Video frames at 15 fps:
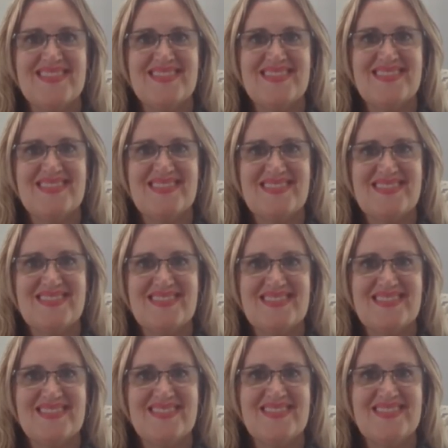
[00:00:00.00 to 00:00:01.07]

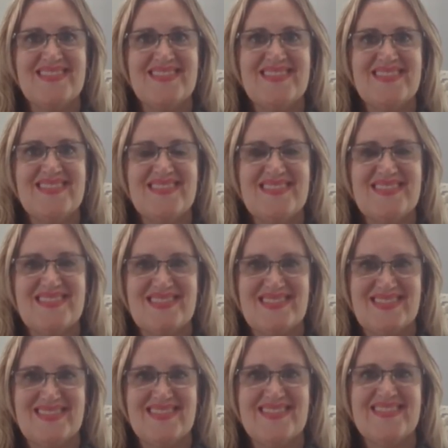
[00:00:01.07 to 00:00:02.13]

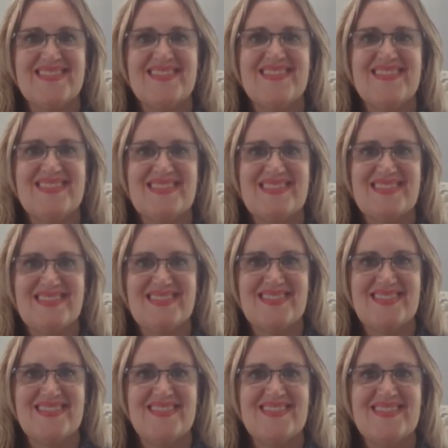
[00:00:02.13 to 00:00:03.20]

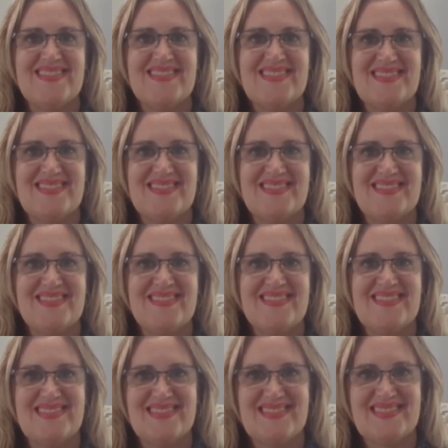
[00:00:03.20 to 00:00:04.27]

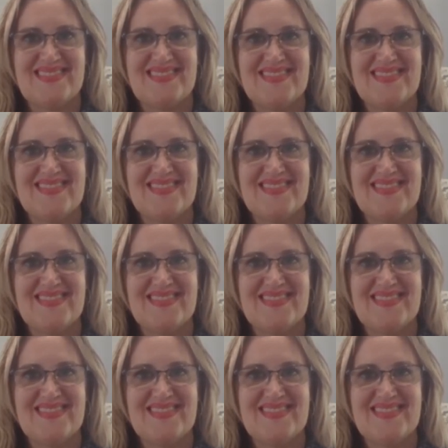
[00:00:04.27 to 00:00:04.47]
[no speech]